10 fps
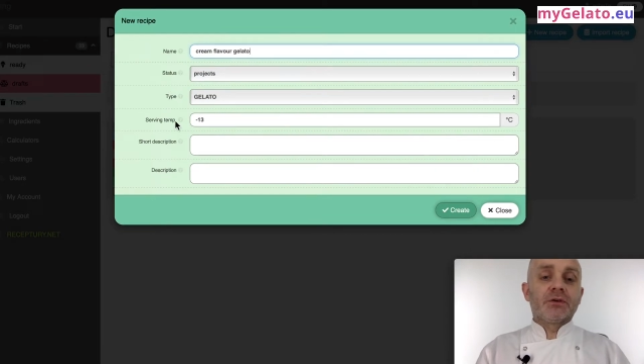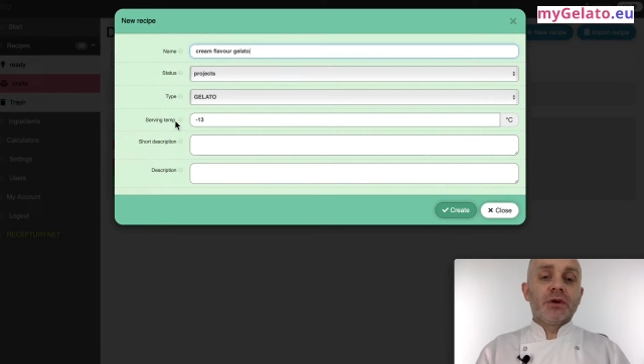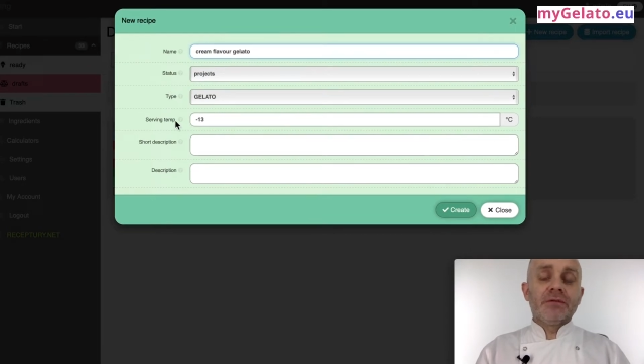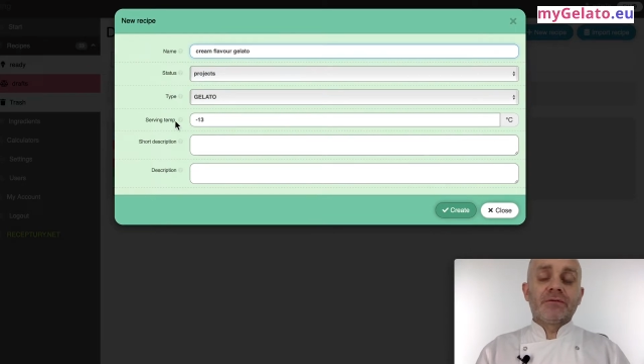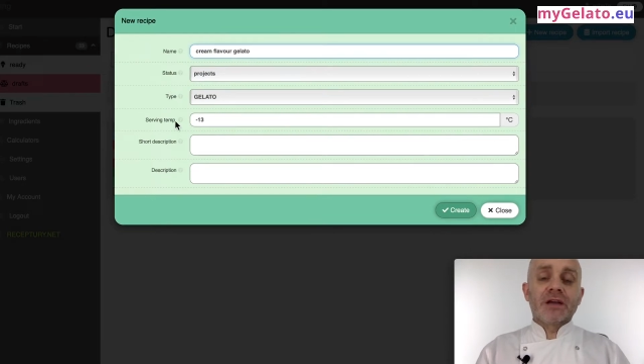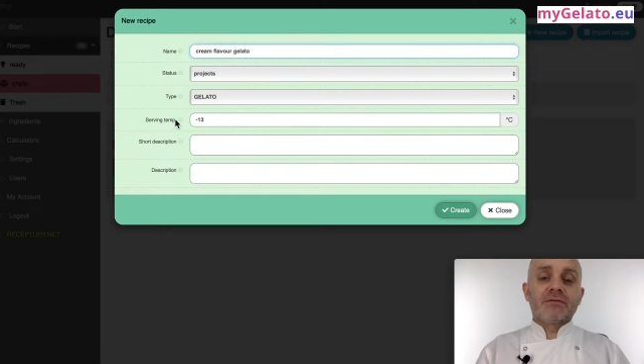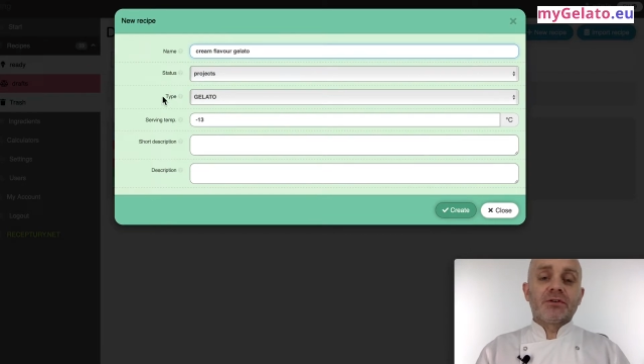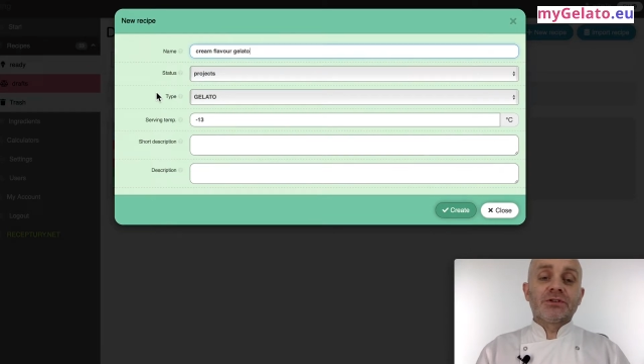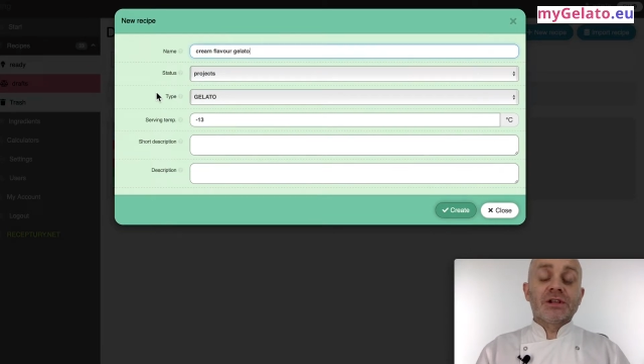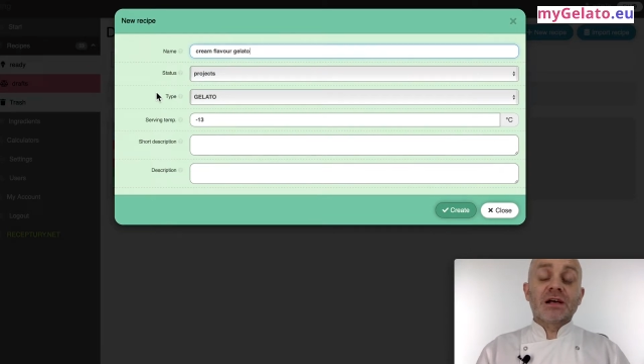cream
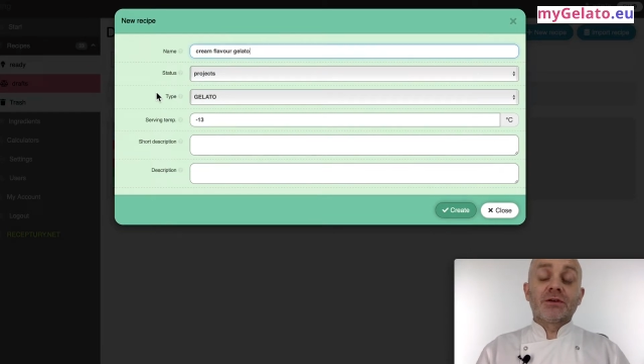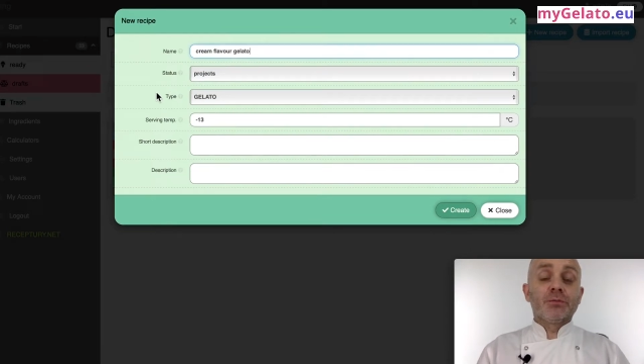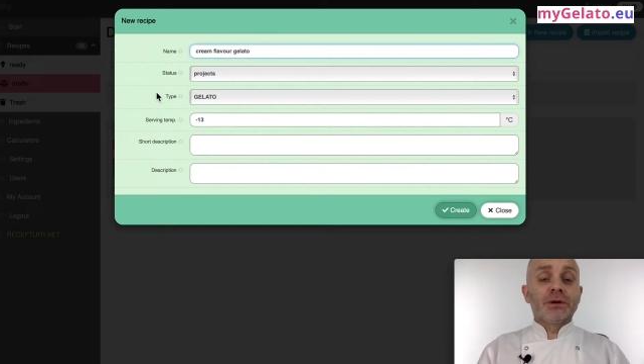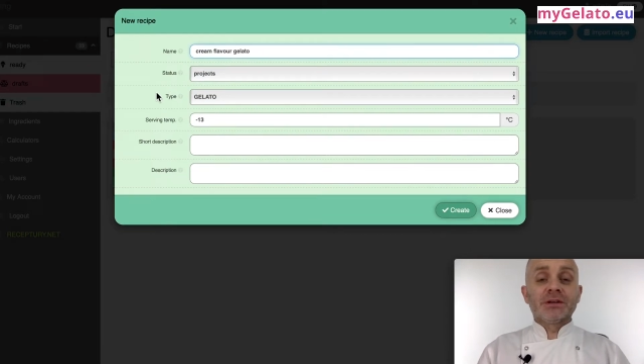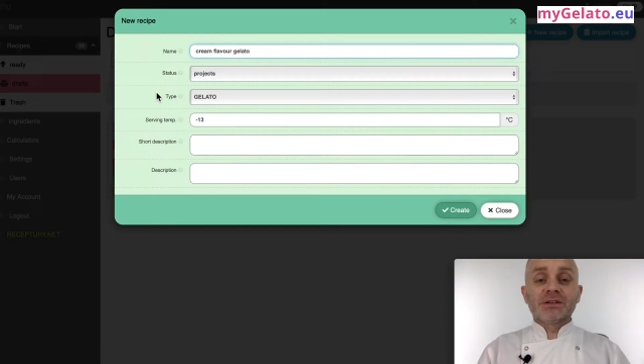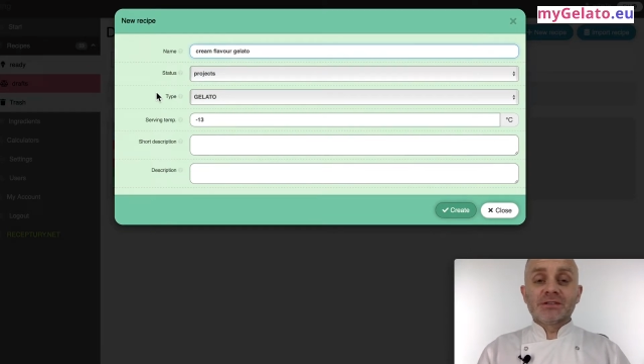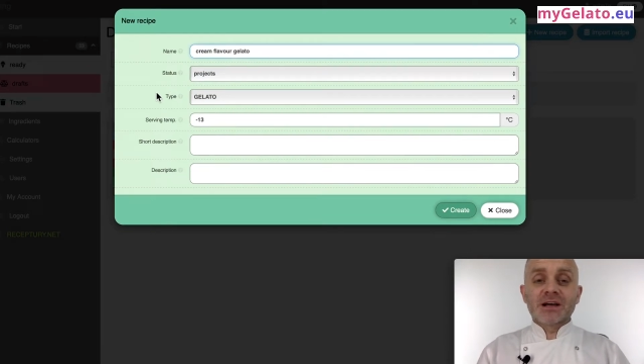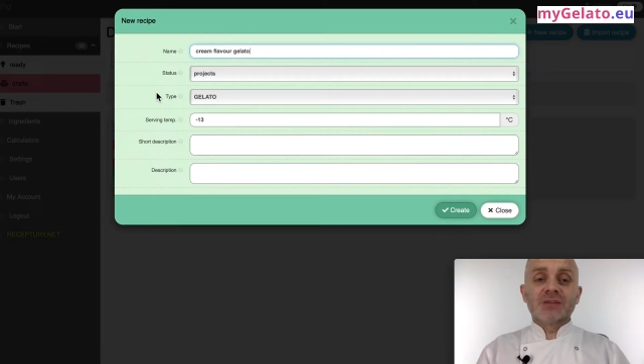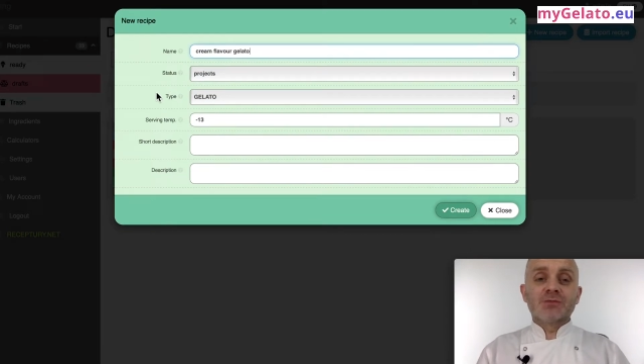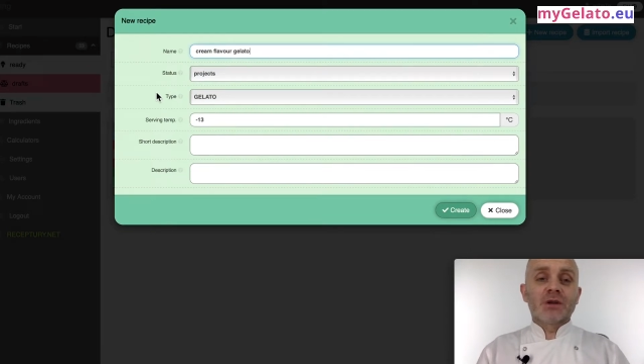flavor gelato because
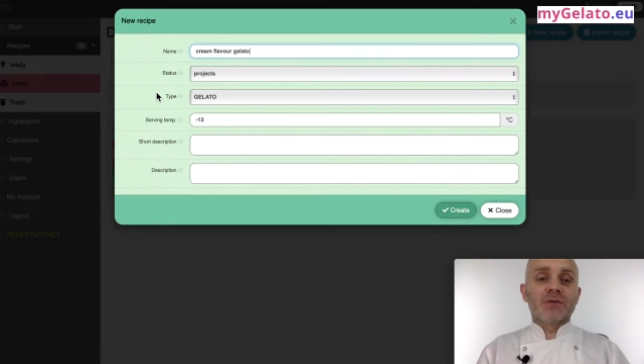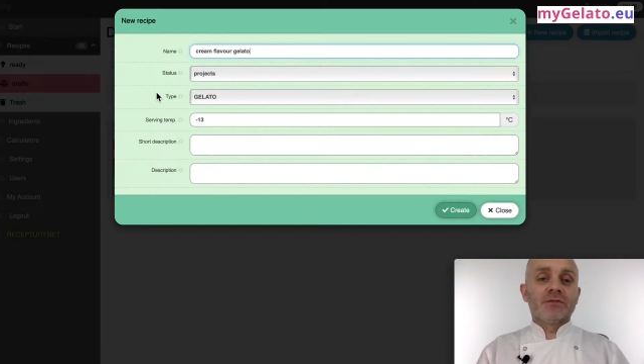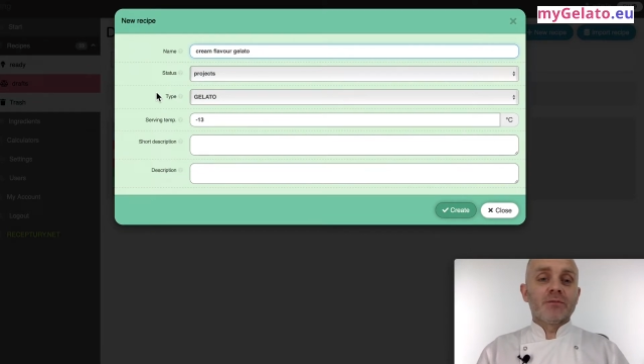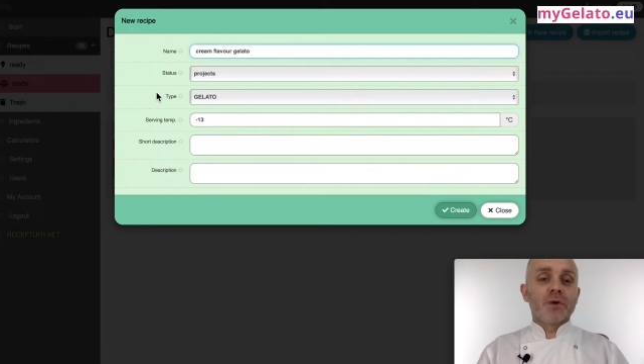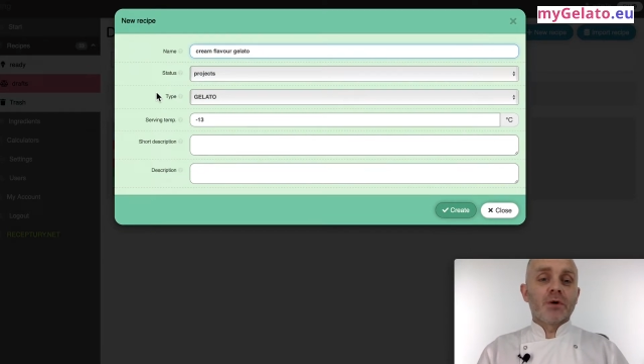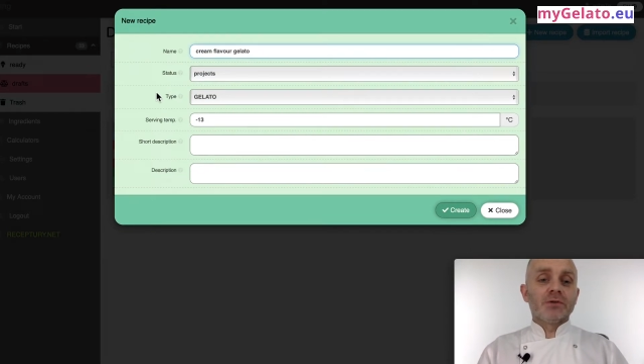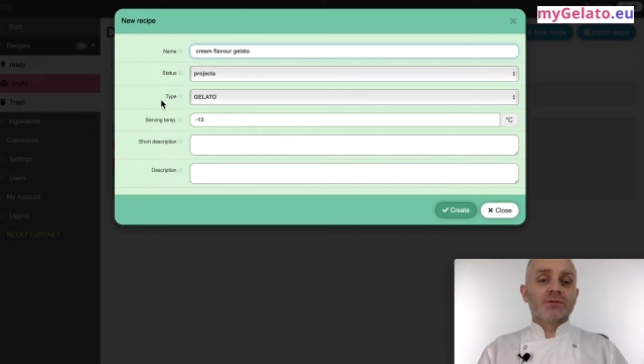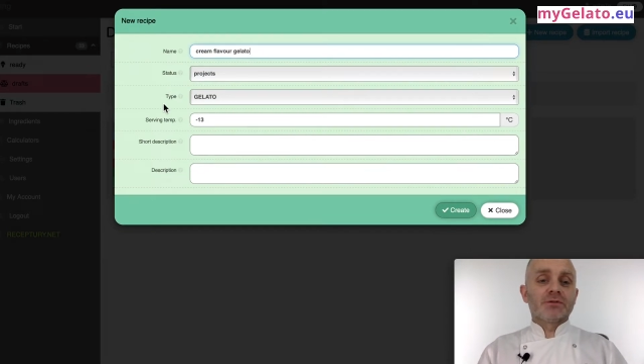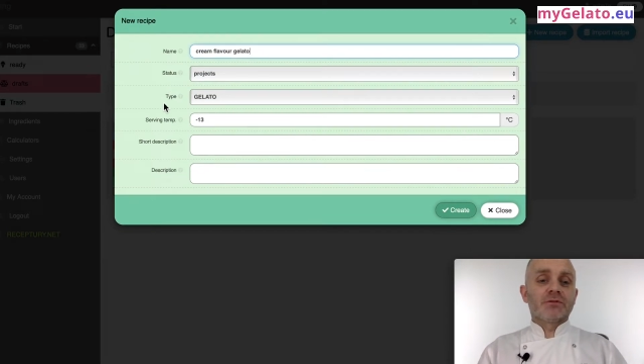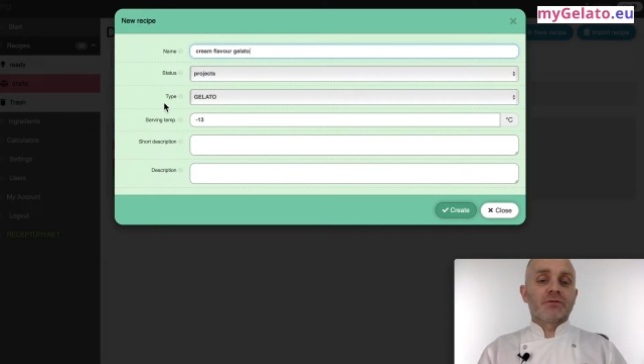that's one of the
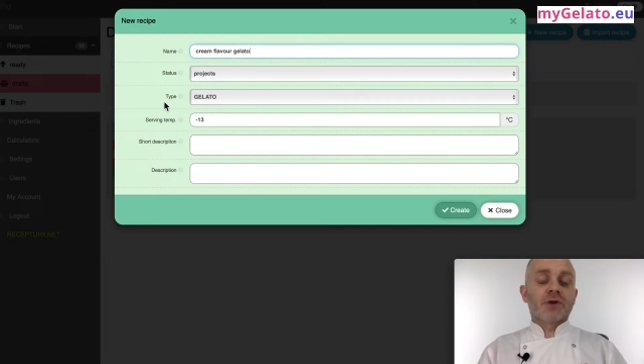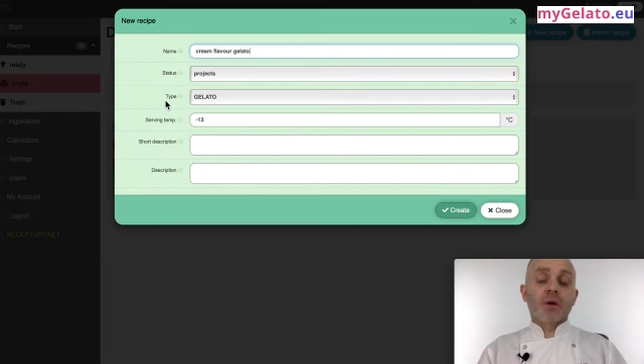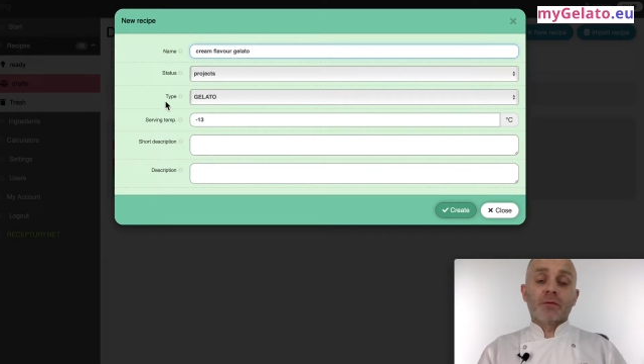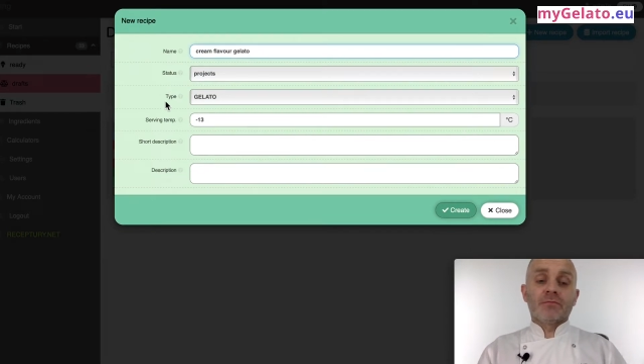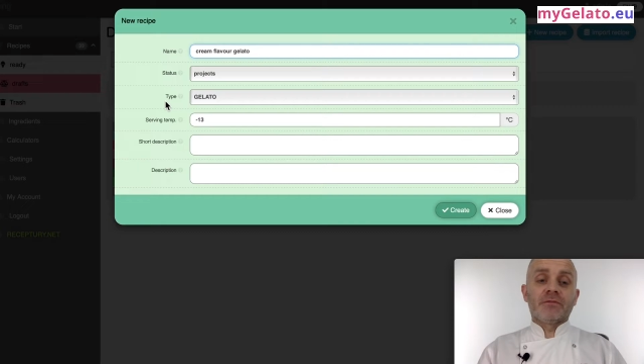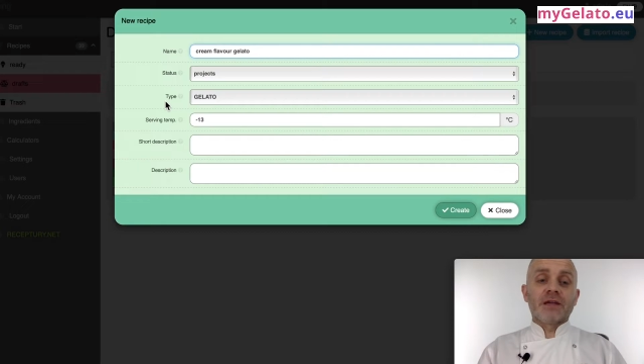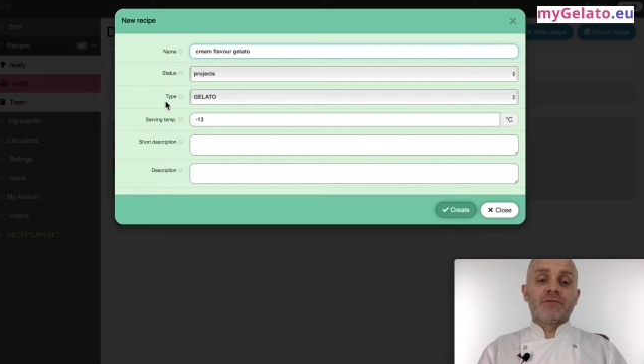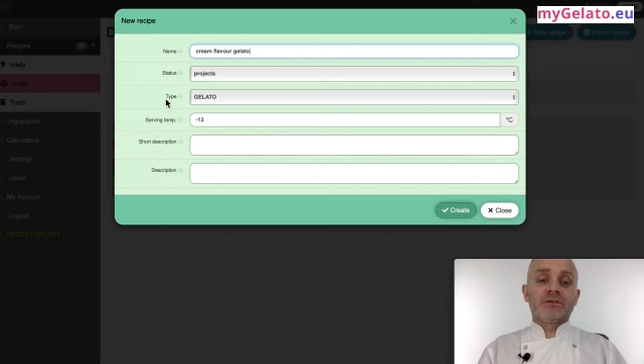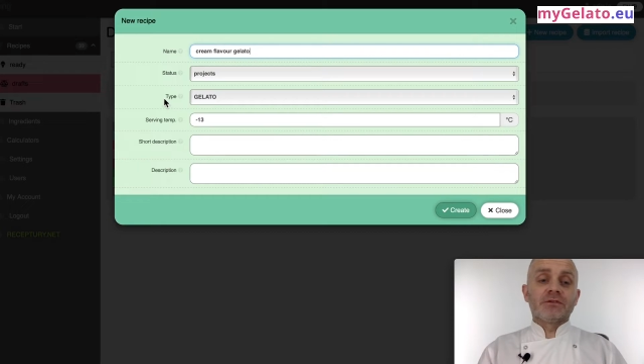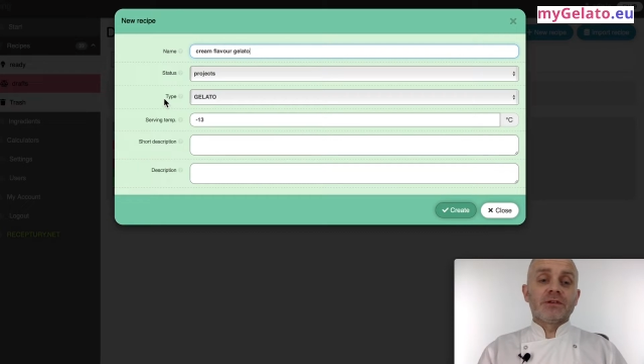most common
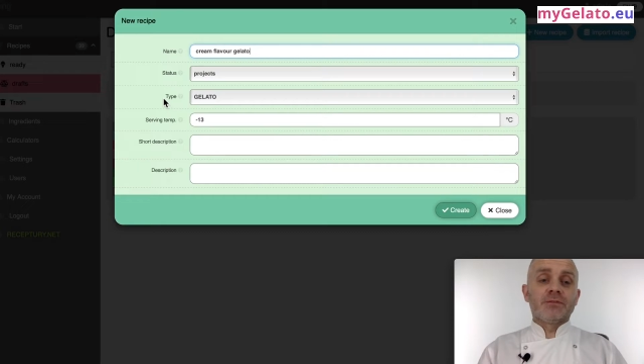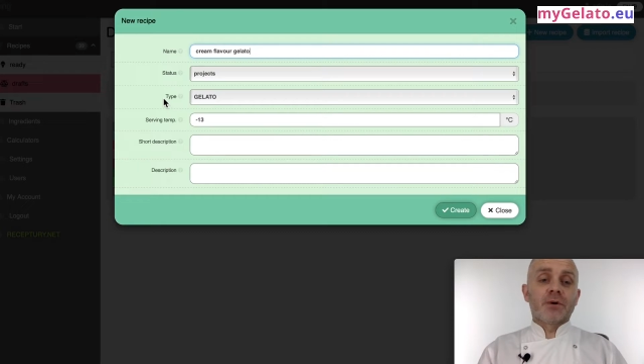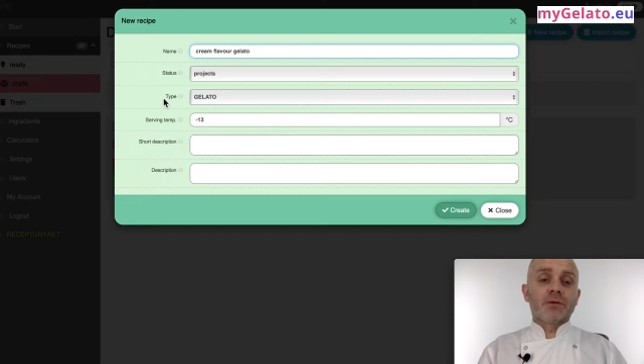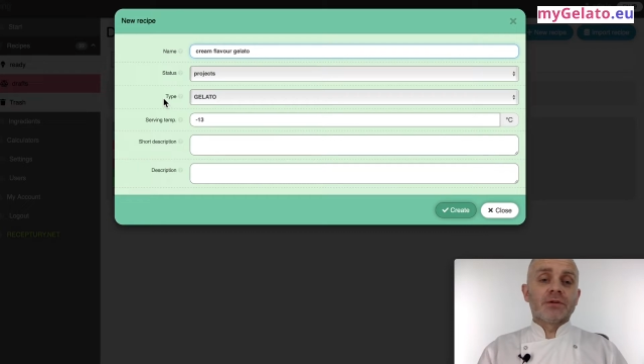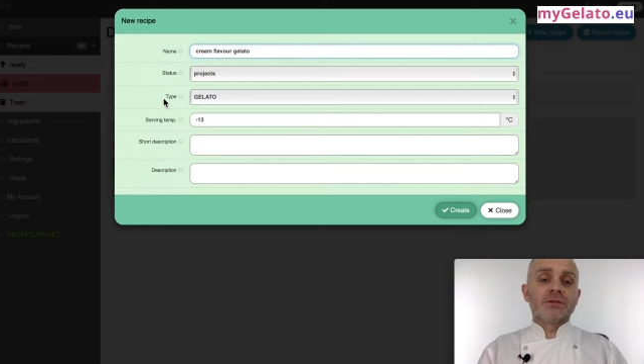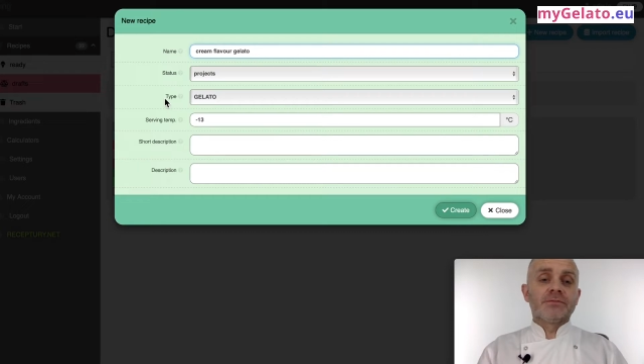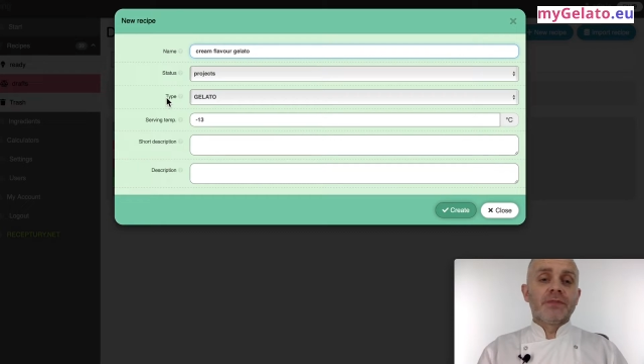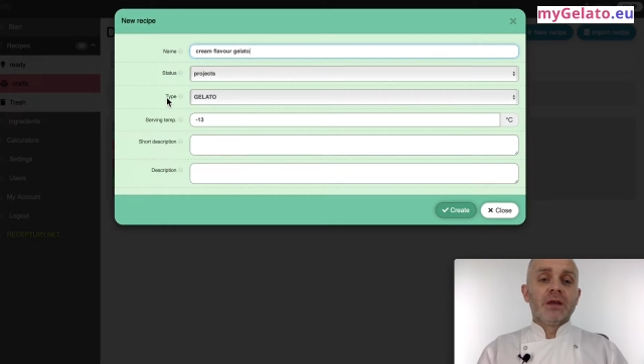flavors in Poland.